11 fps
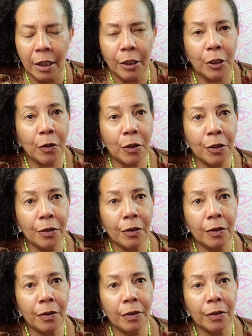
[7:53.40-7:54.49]
you are
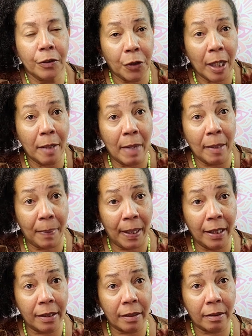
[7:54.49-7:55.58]
trying to make
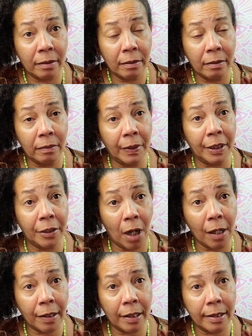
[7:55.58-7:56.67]
peace with the
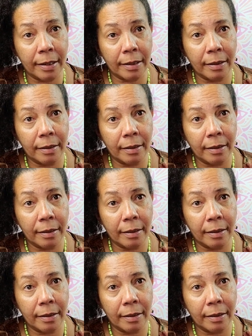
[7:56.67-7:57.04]
darkness,